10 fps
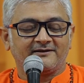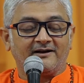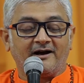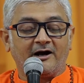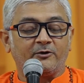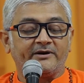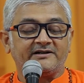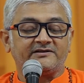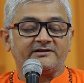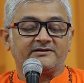How did
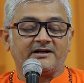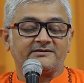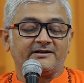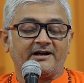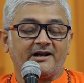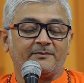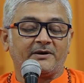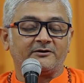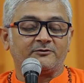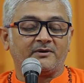Sita ji help
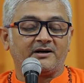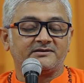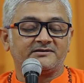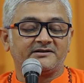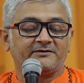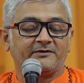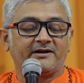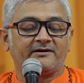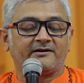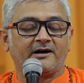Hanumanji
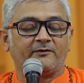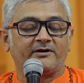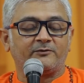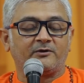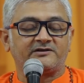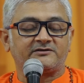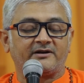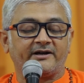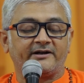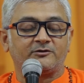when Ravan was
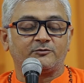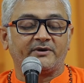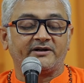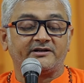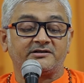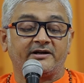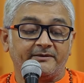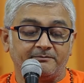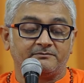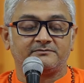trying to punish
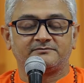him?